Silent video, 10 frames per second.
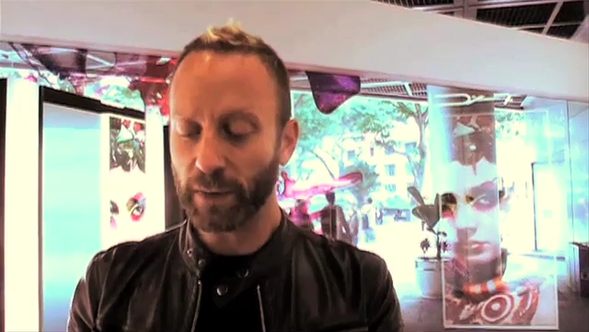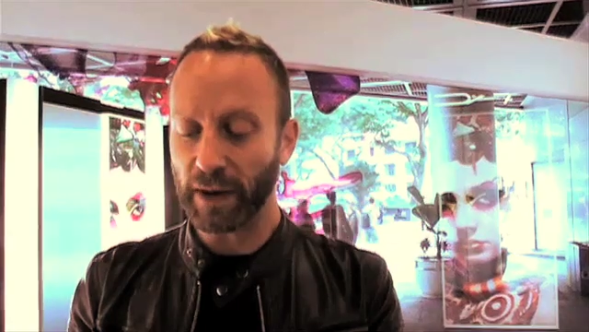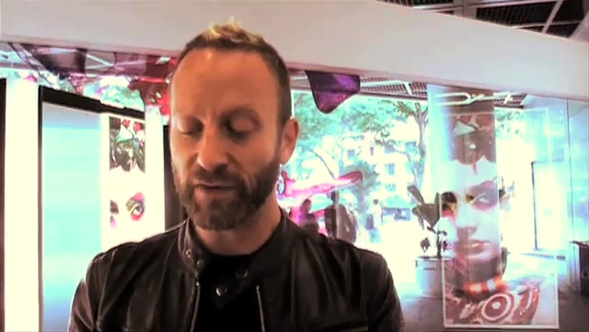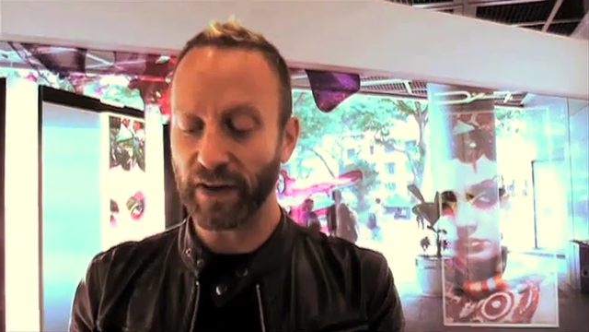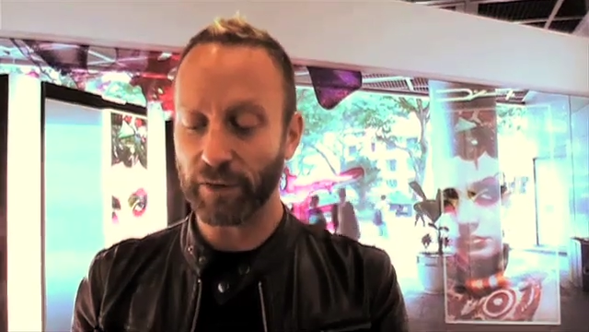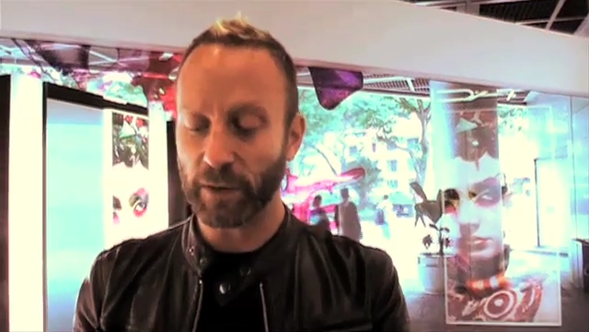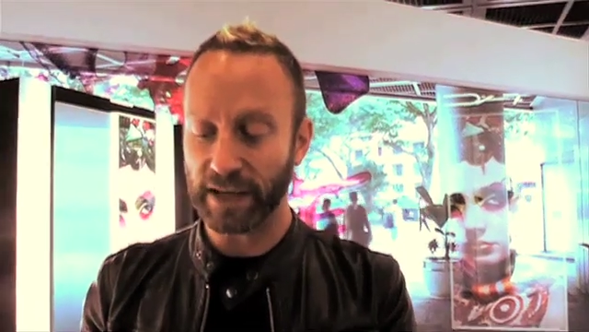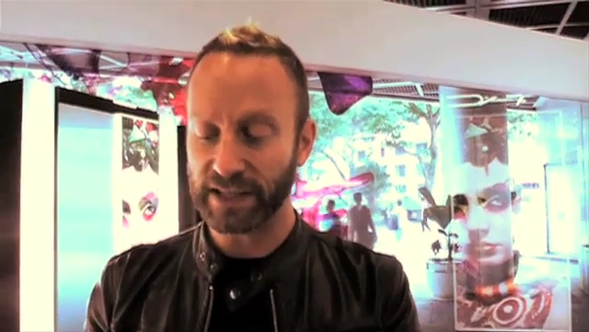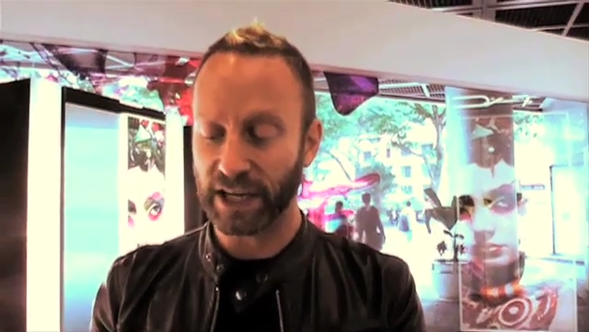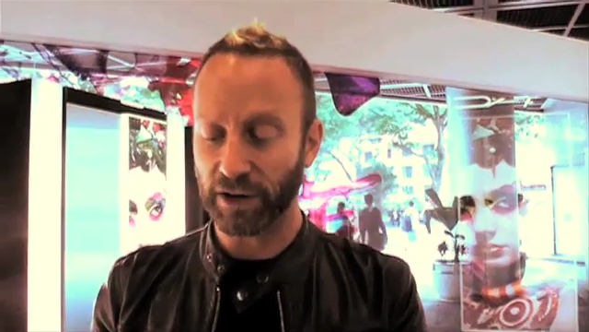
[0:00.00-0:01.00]
one of my favorite
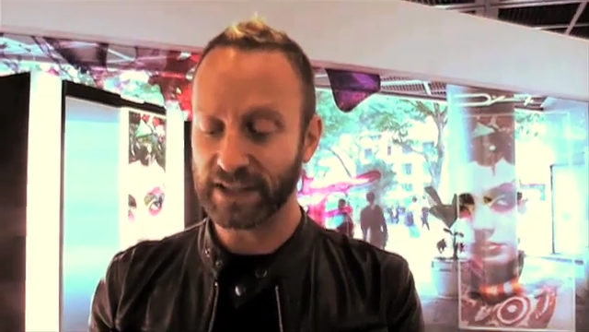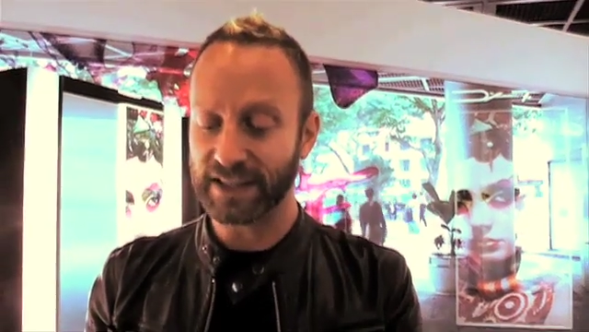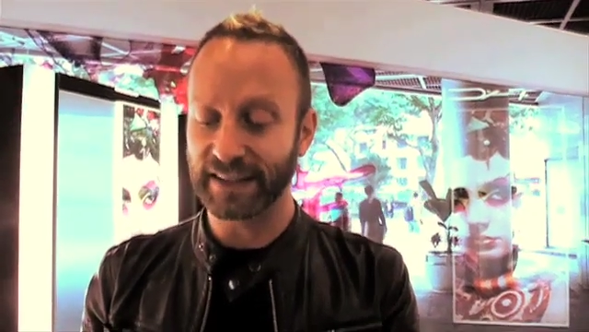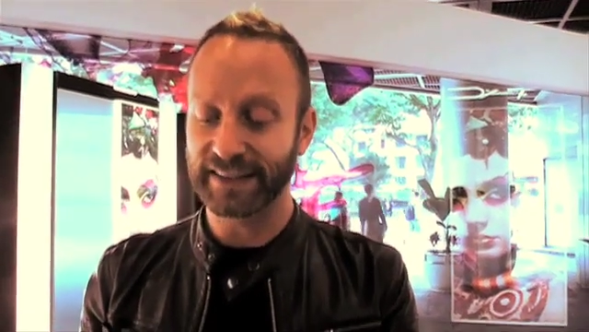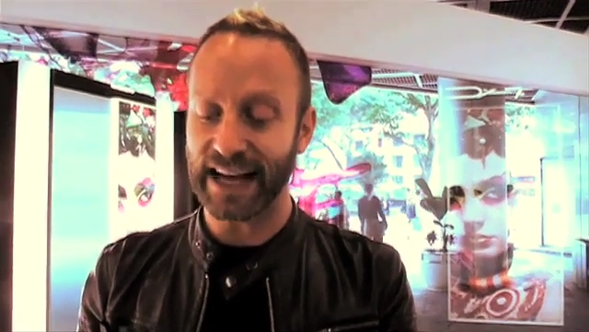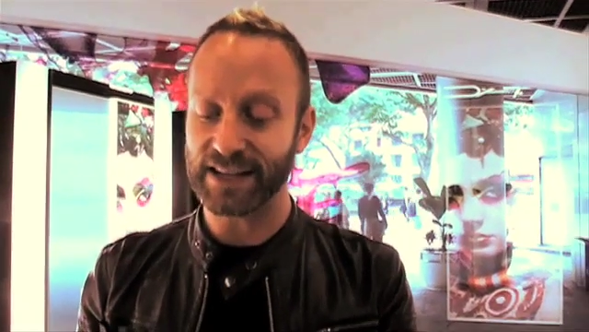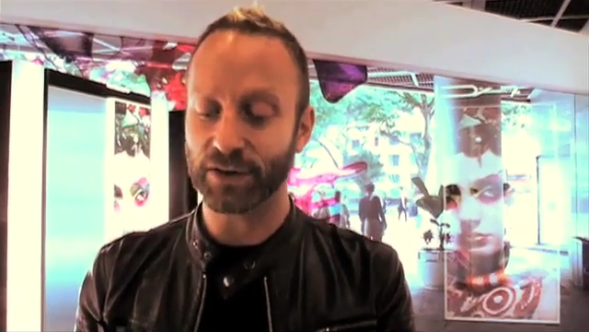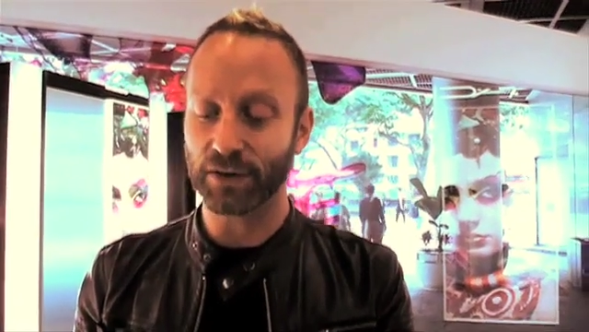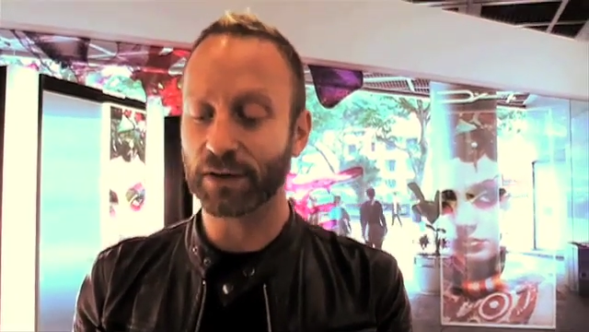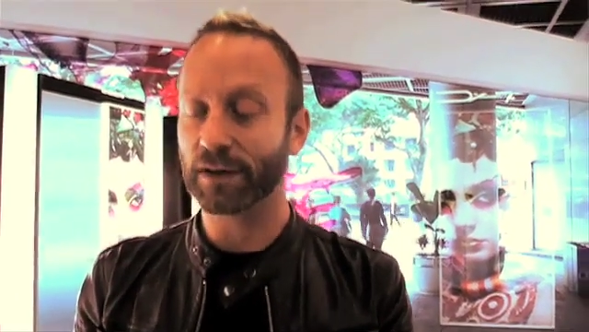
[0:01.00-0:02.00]
mascaras,
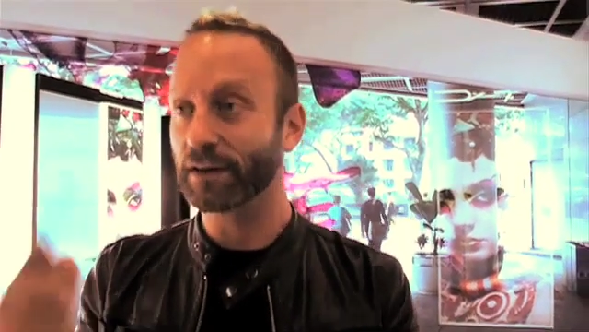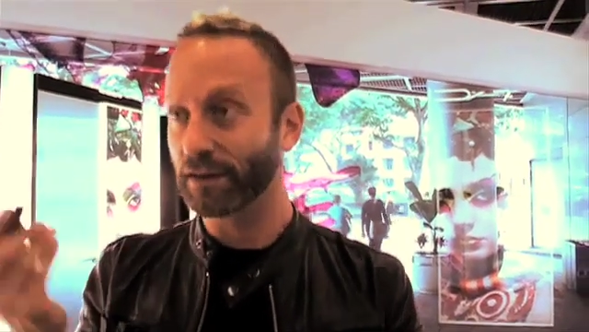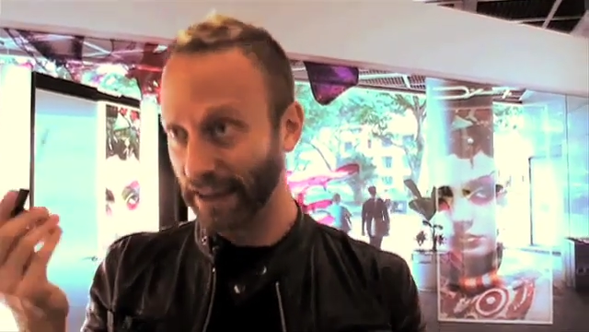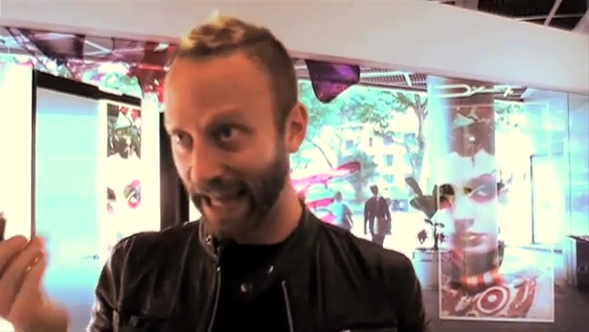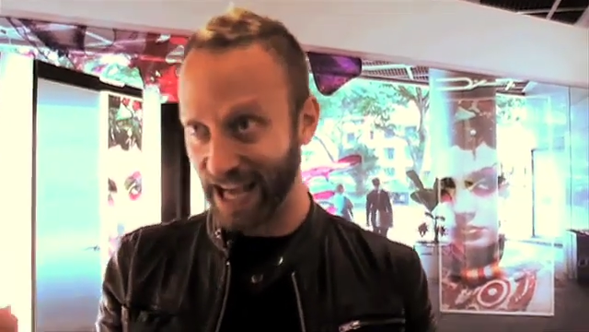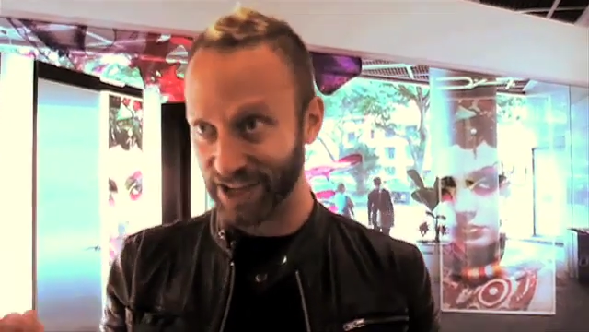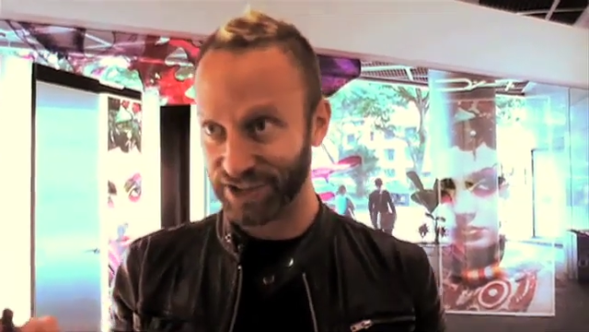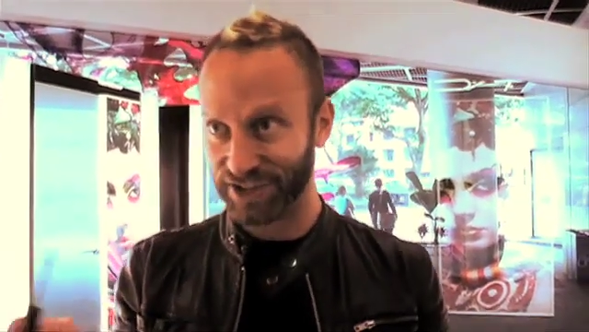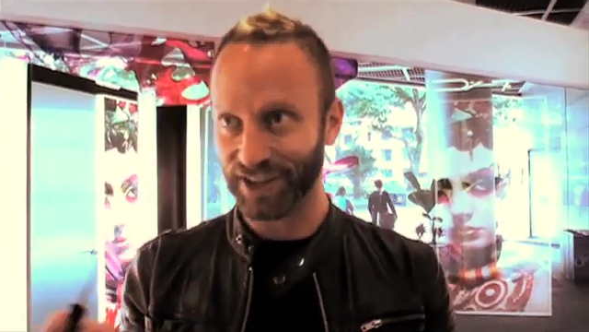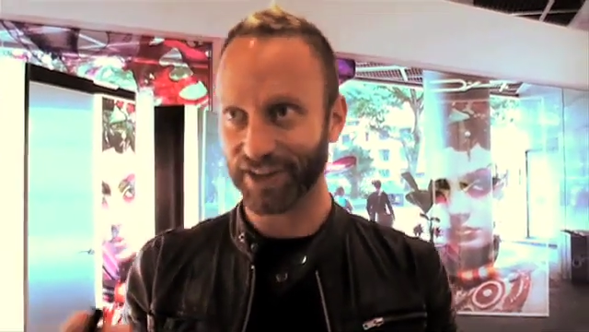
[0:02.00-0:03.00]
Dazzle
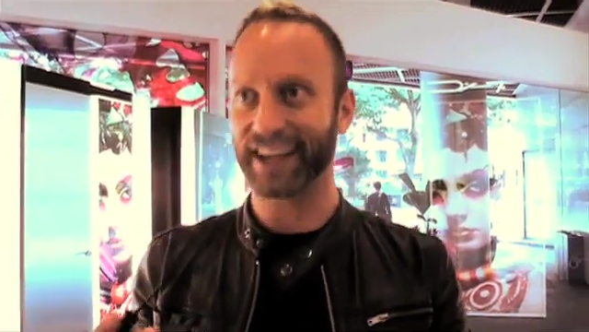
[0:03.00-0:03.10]
Lash.